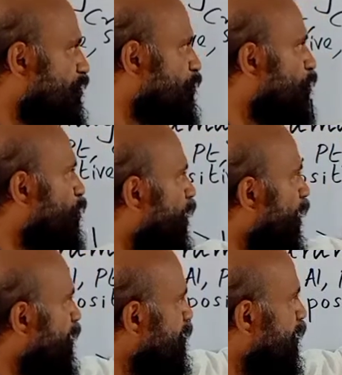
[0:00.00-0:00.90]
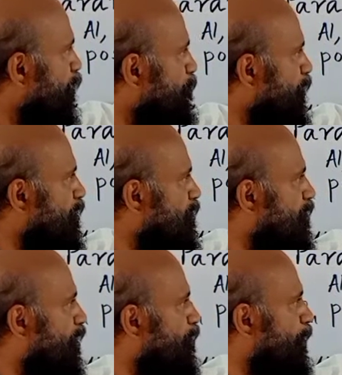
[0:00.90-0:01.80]
You know, iron can be
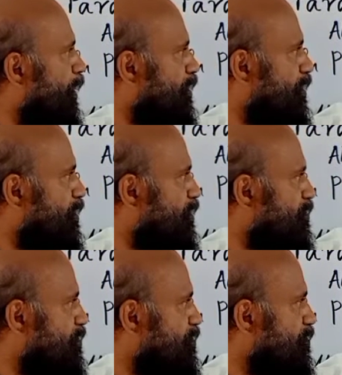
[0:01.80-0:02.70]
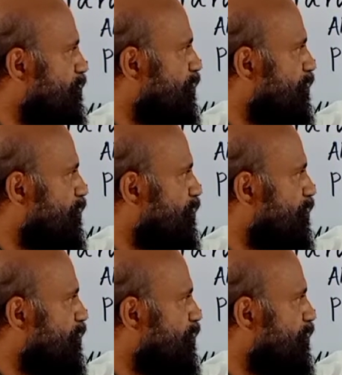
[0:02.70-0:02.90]
easily magnetized.